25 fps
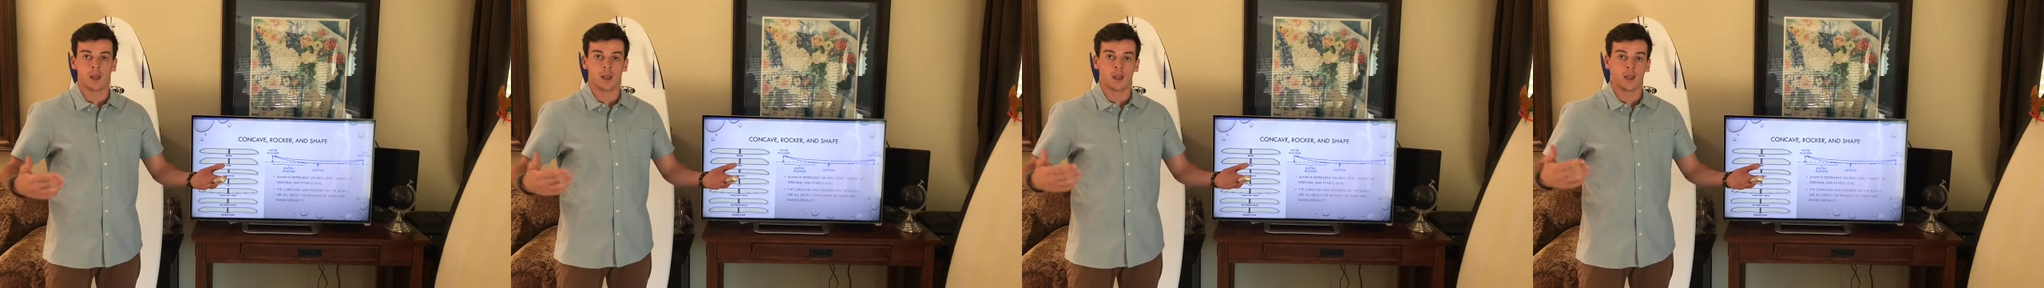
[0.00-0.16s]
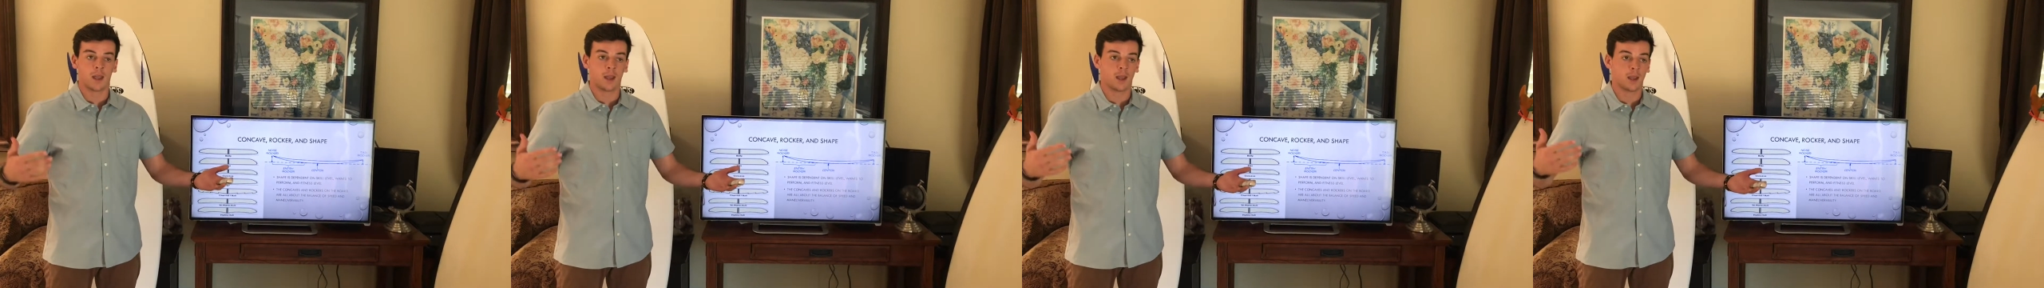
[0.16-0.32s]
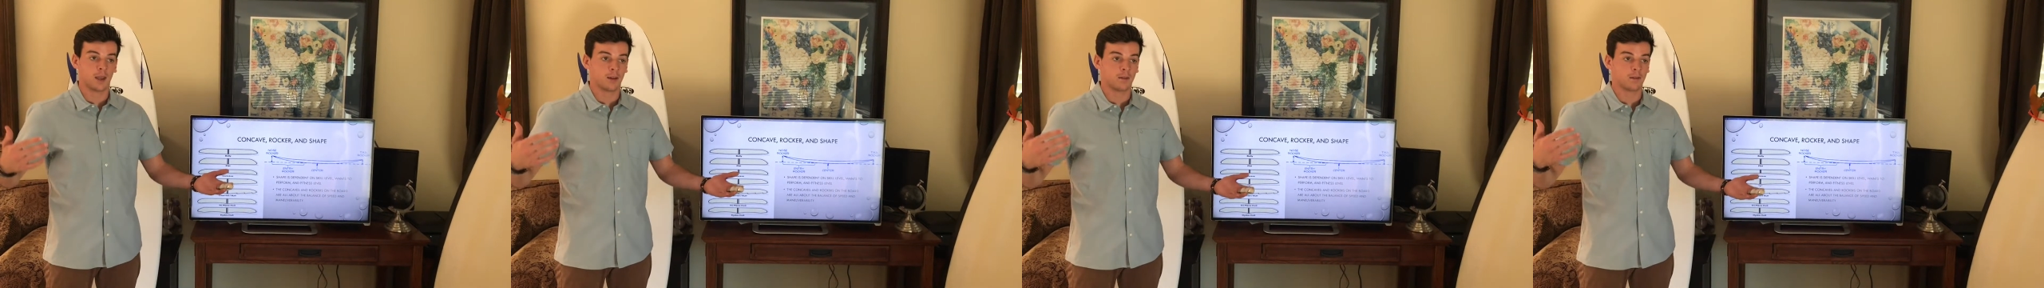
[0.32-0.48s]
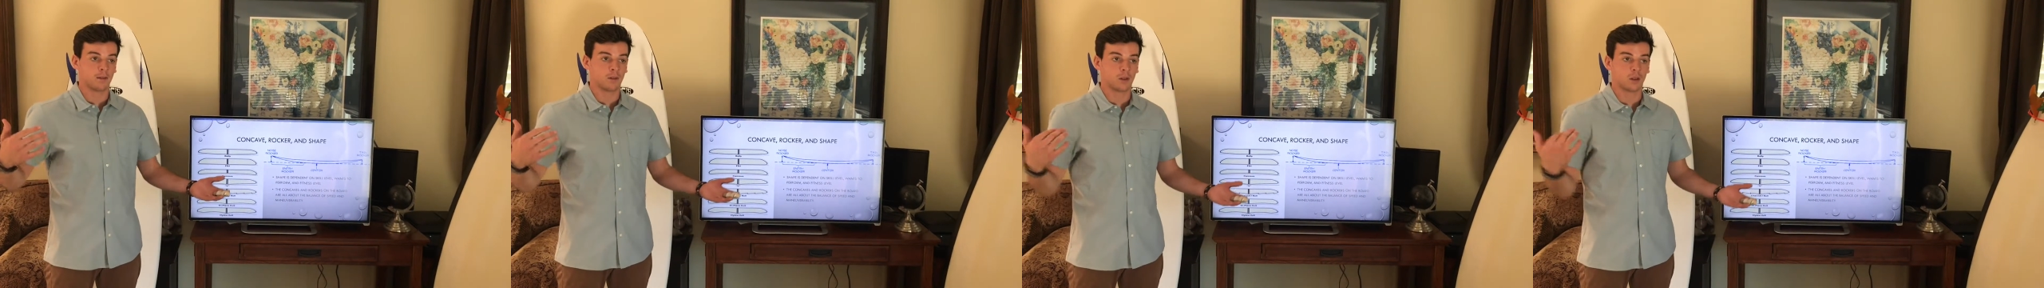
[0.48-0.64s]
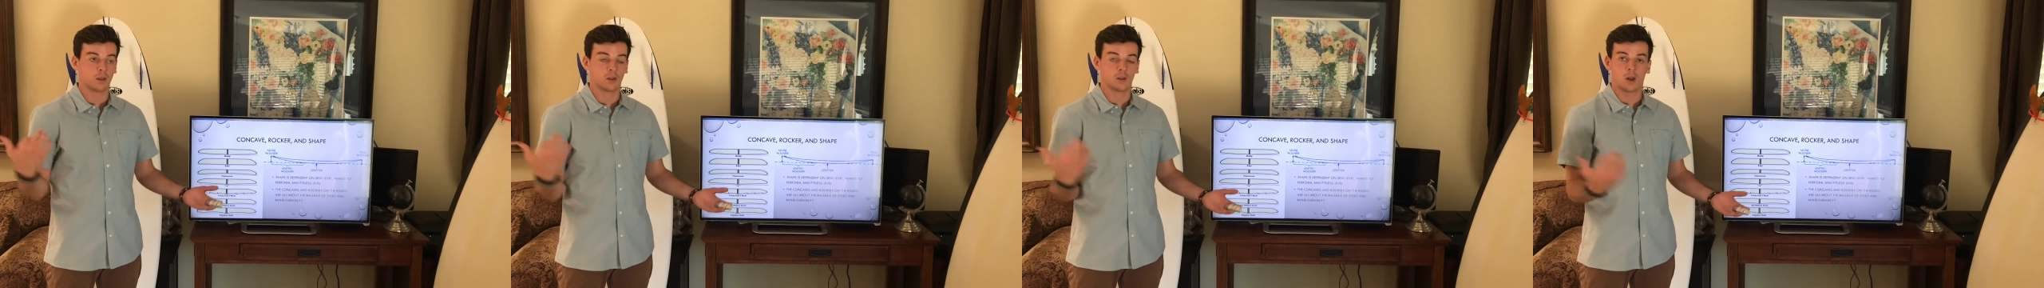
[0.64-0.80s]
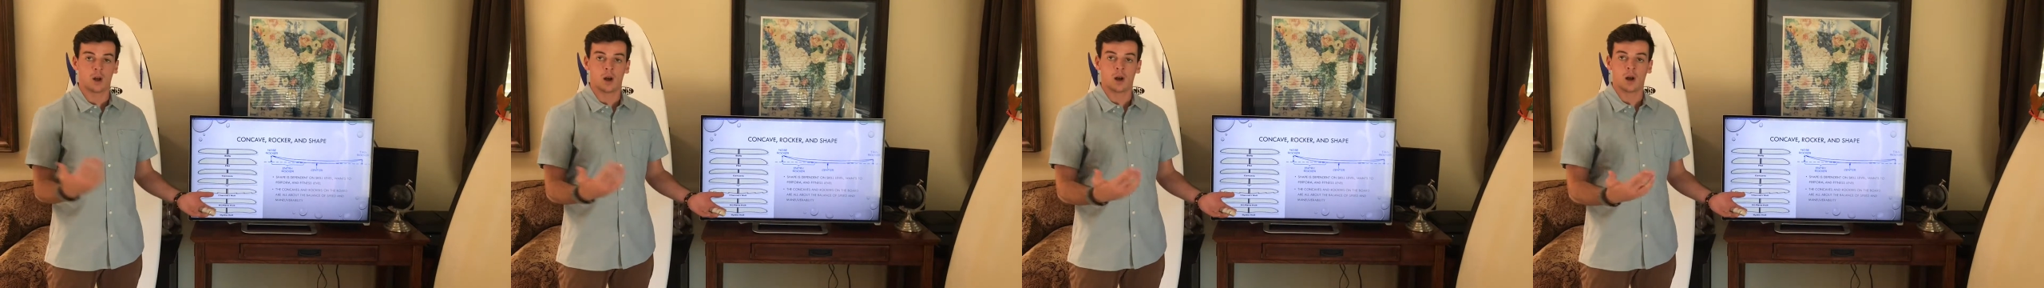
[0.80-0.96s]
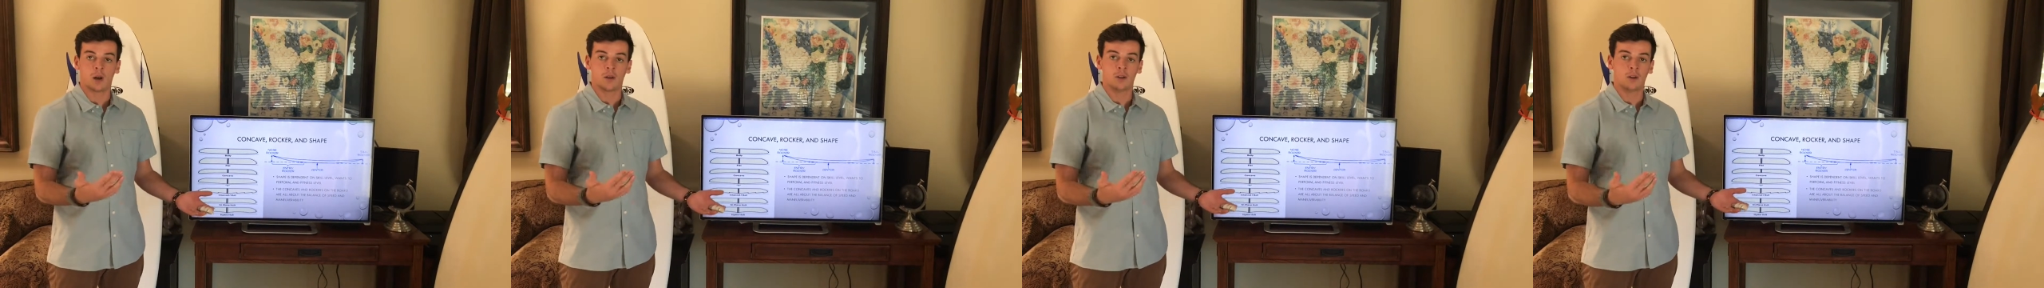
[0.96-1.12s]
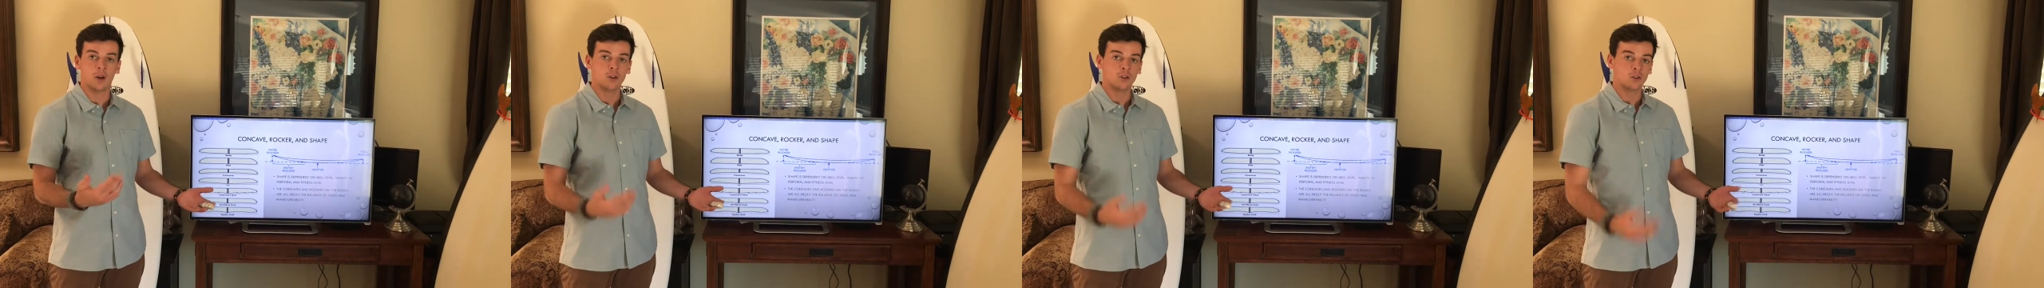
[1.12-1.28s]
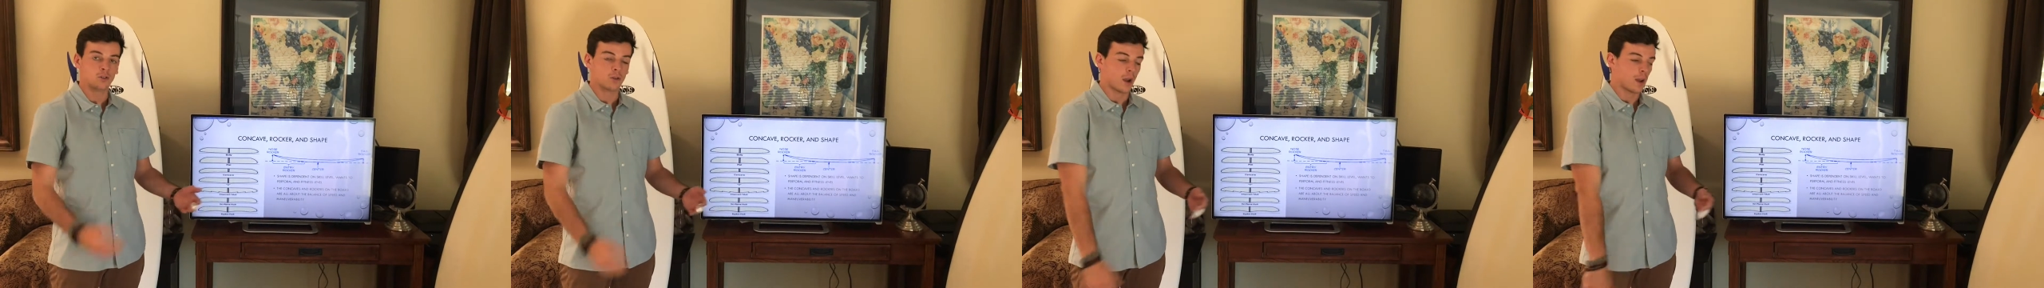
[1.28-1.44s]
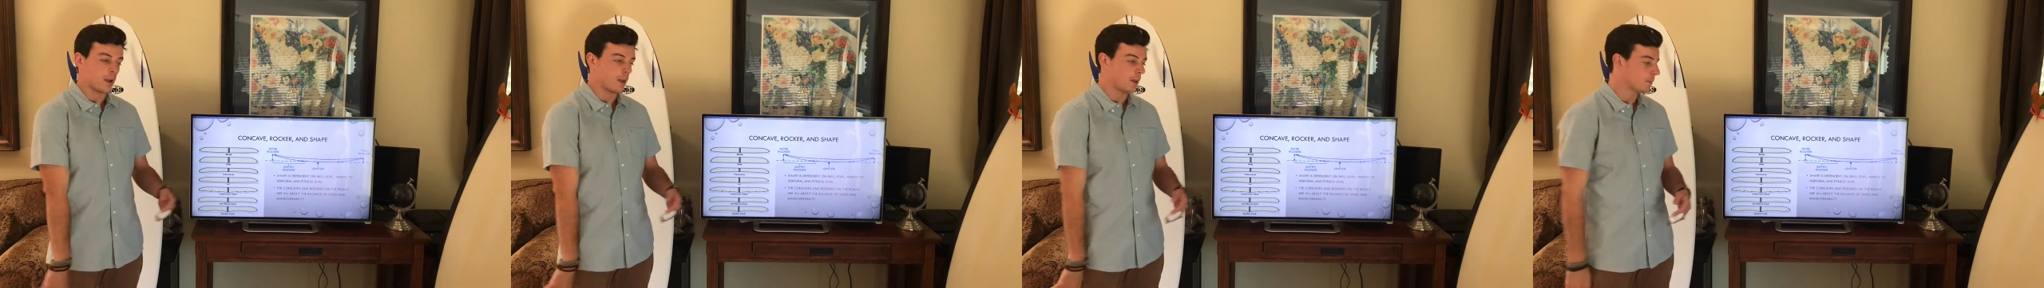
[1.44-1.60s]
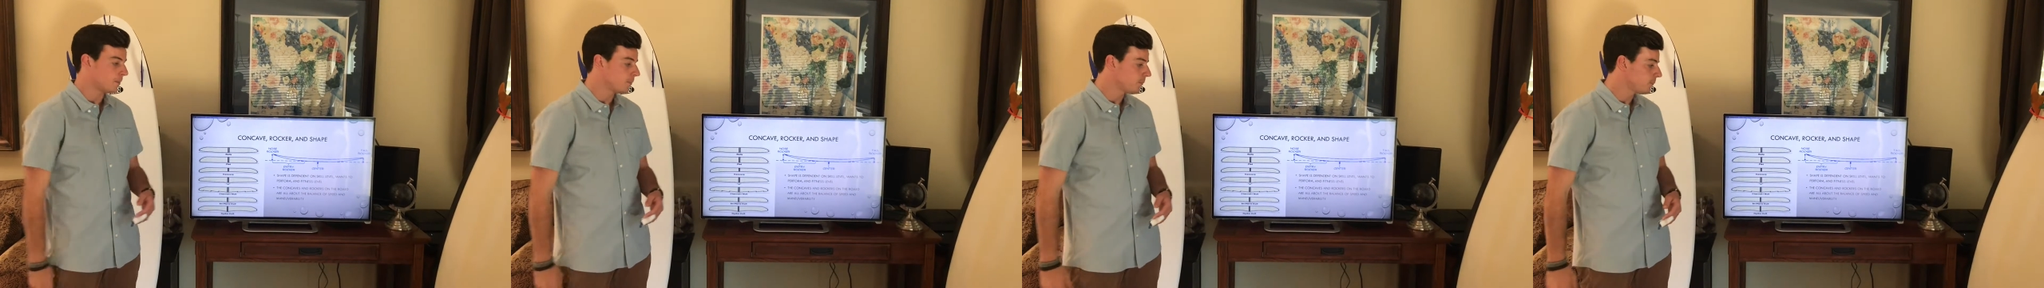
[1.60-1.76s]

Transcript: and nose riding.